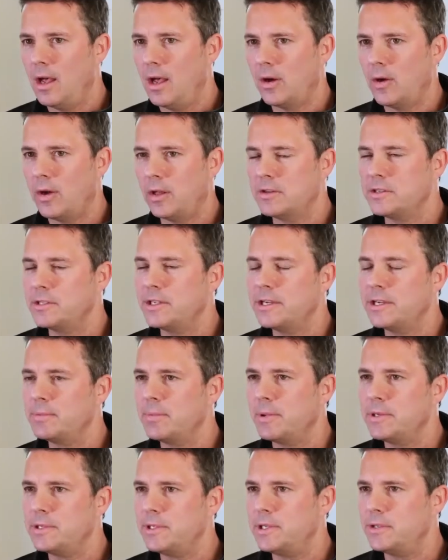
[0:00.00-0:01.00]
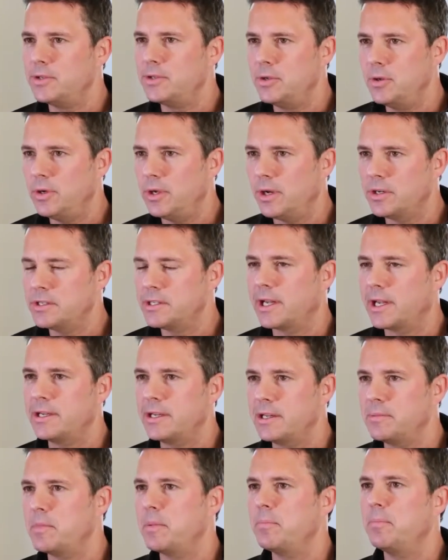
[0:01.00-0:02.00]
6 months to 2 years to get to
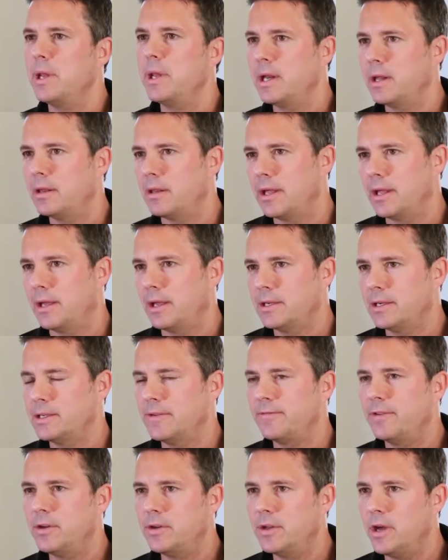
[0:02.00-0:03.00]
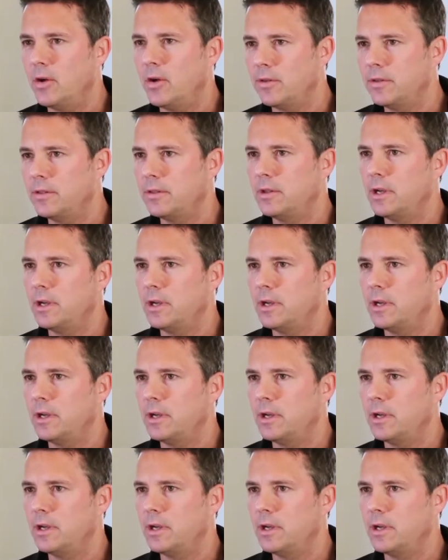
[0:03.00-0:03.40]
them immediately. Because if you don't,